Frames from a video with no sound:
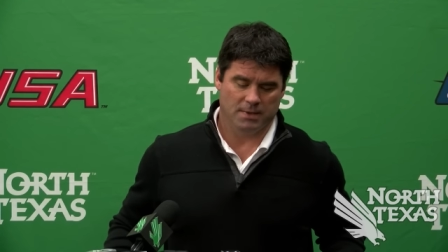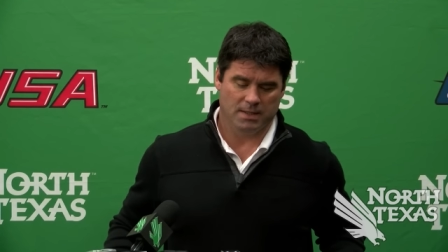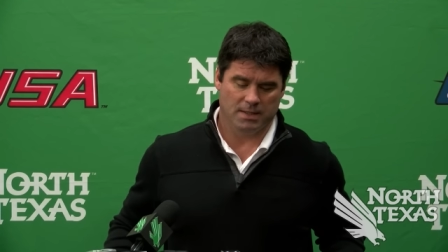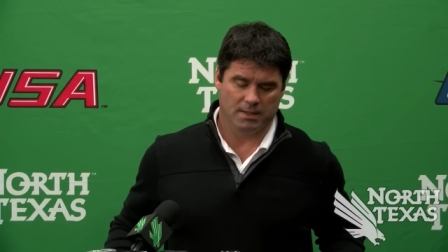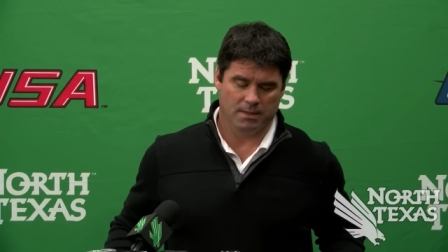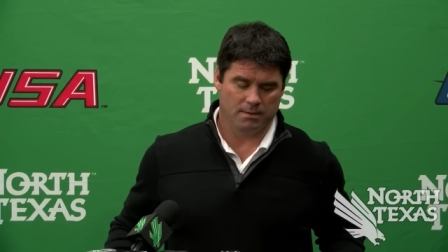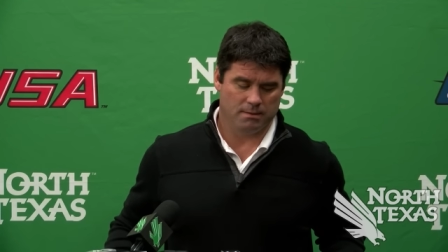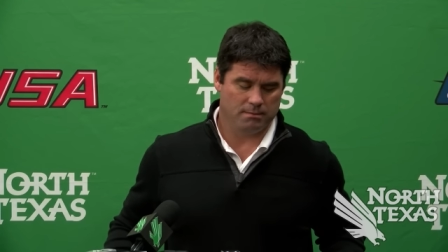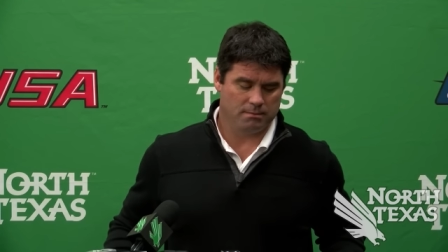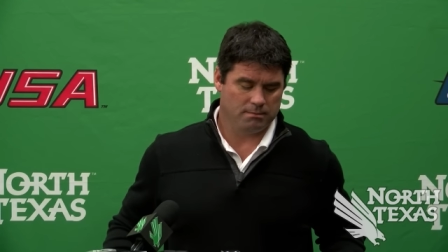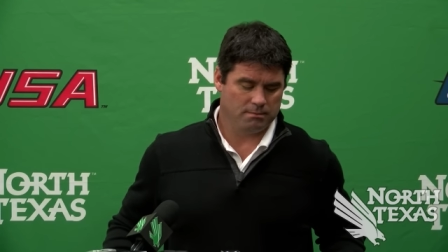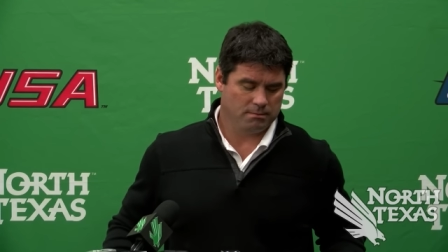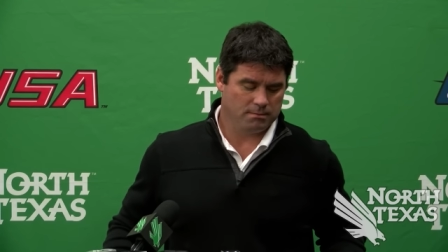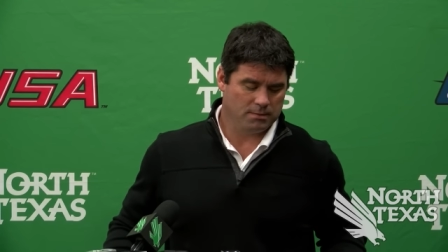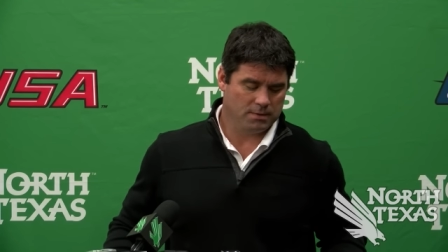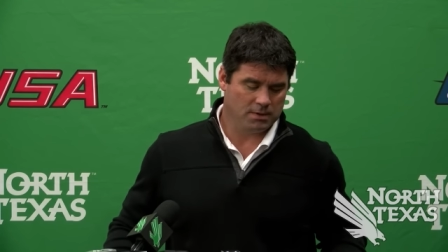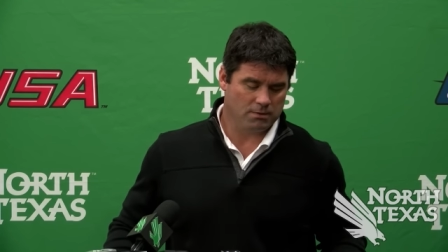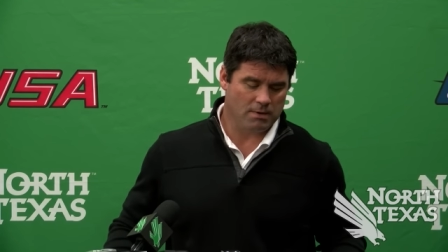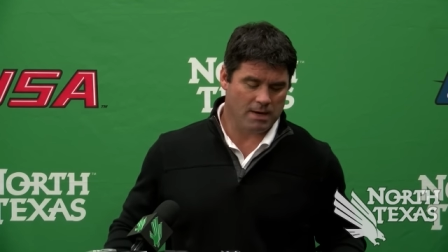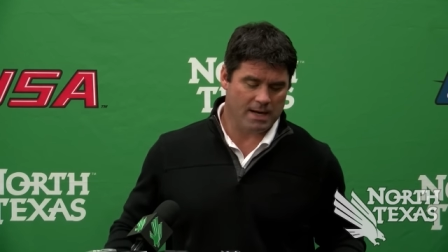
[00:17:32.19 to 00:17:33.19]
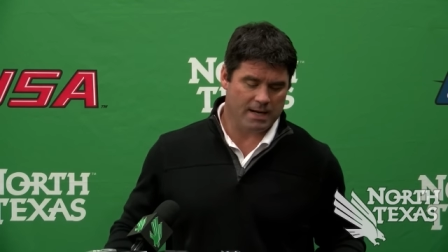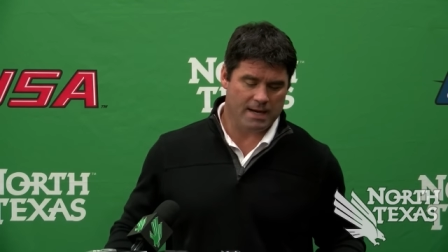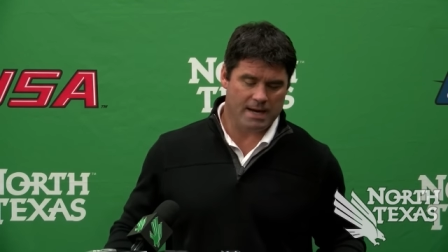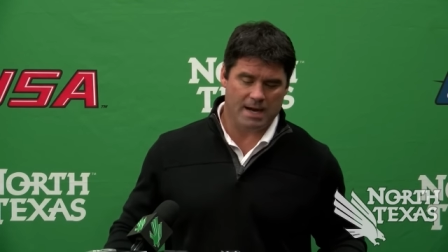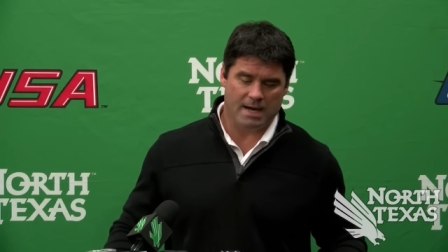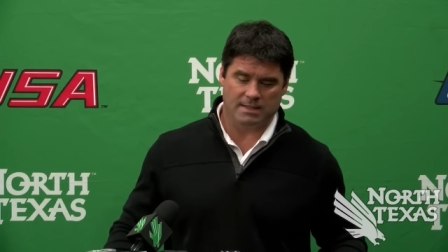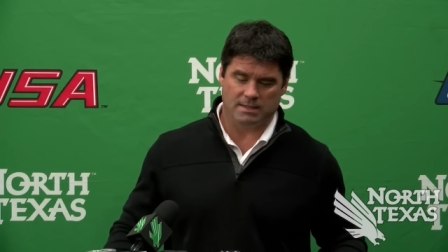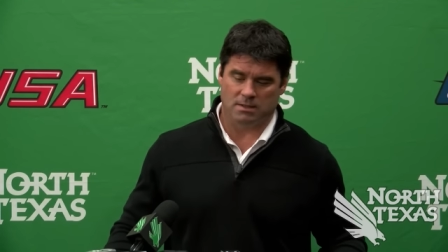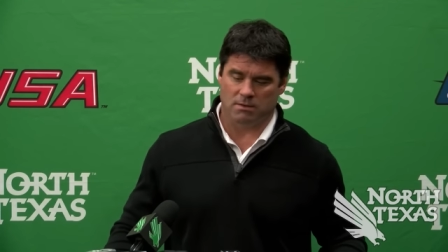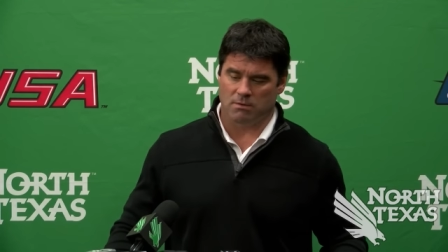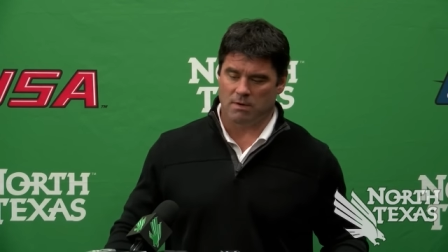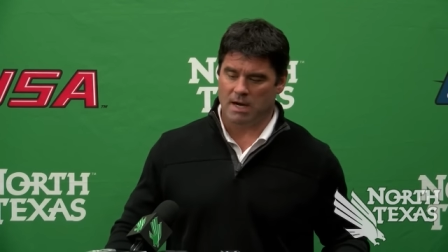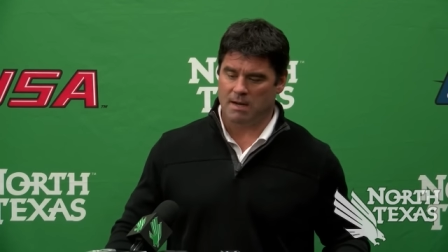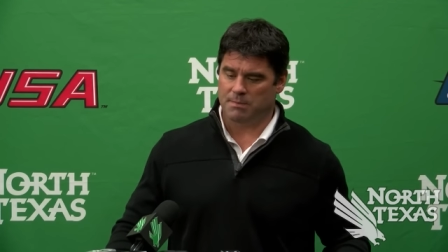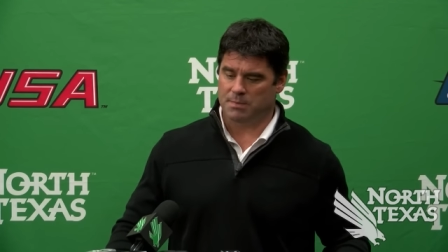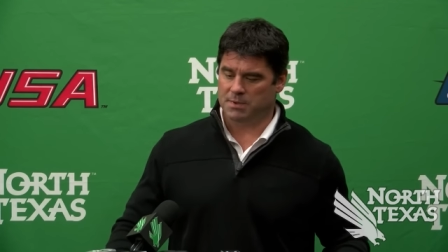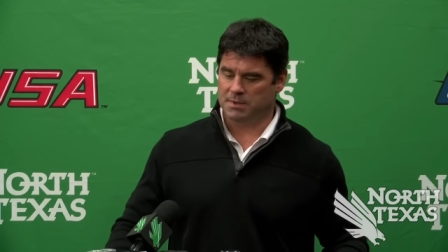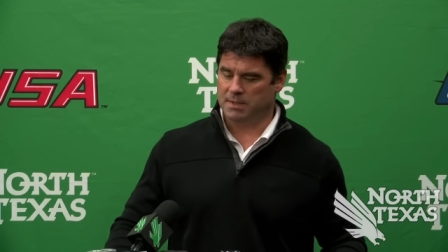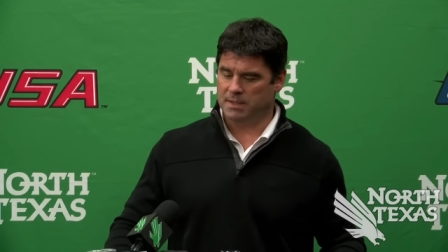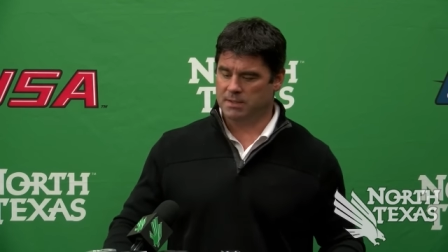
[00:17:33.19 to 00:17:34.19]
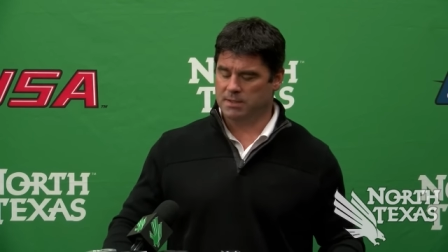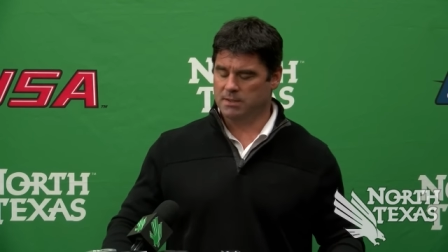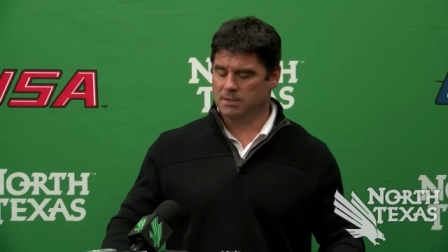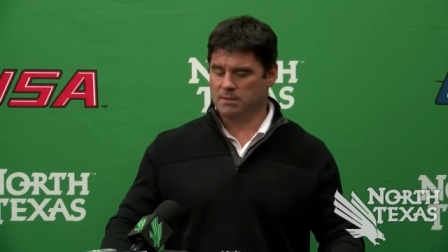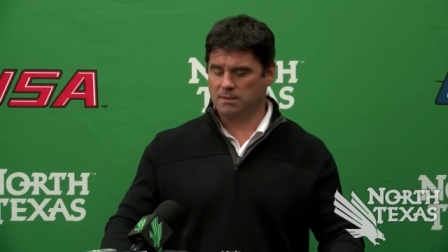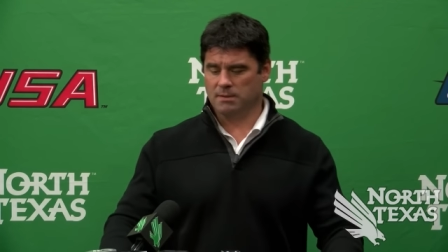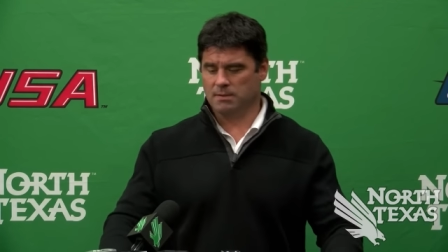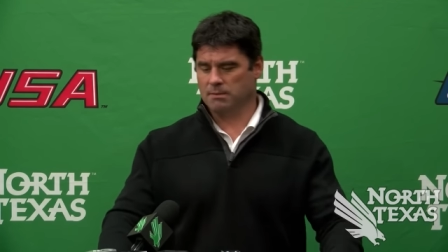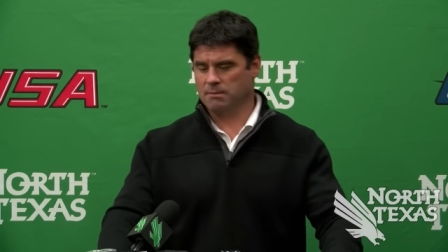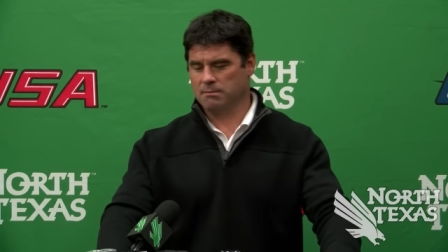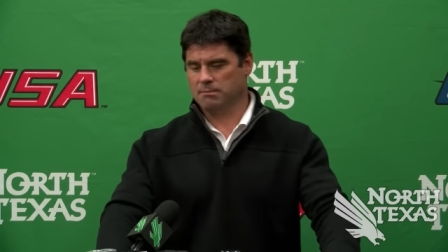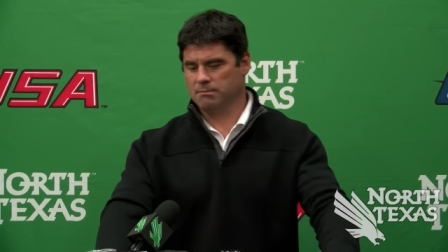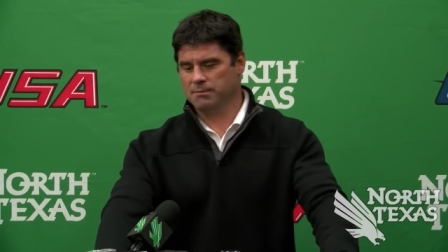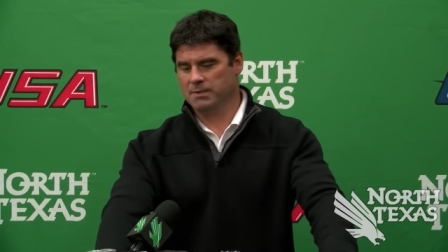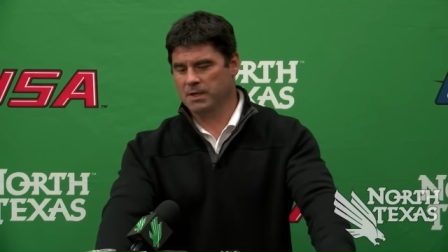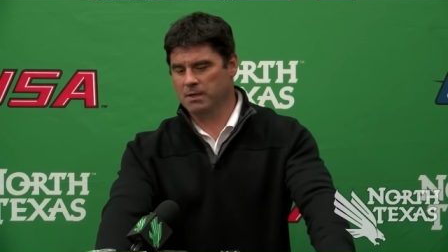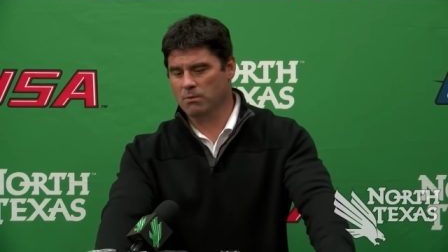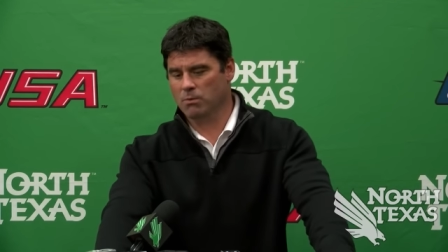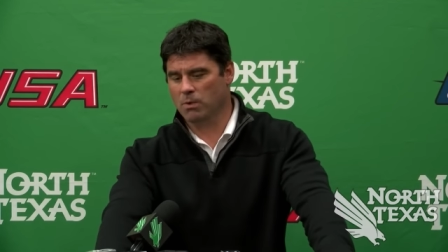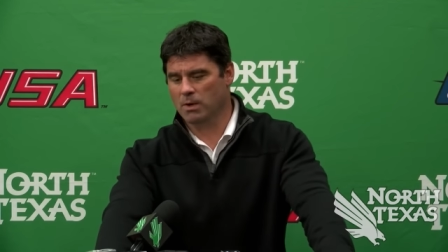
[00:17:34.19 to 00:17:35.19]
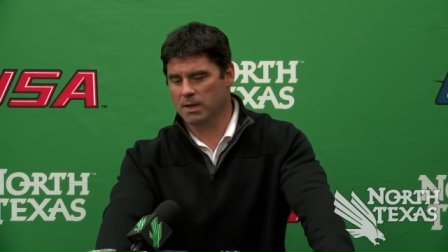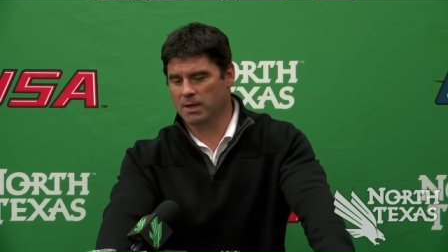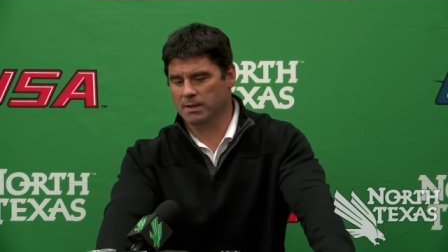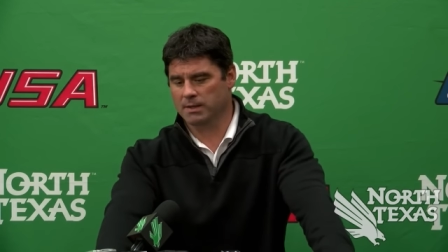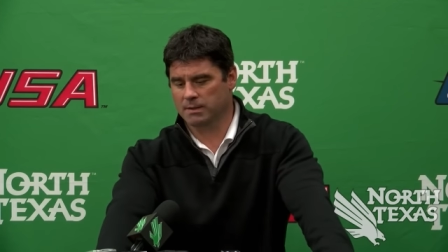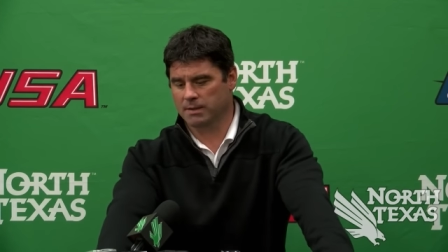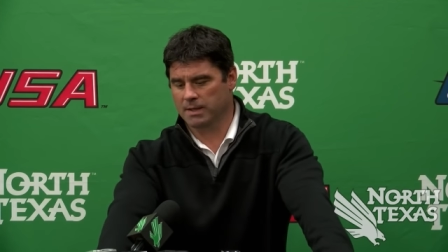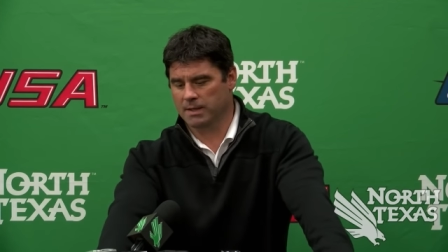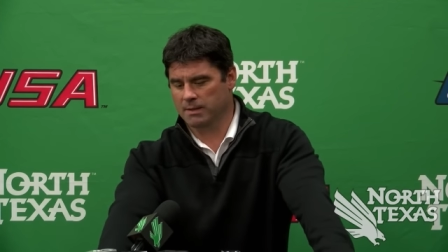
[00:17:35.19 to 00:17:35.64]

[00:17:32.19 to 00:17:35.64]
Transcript: getting the right guys in the right positions and year one in,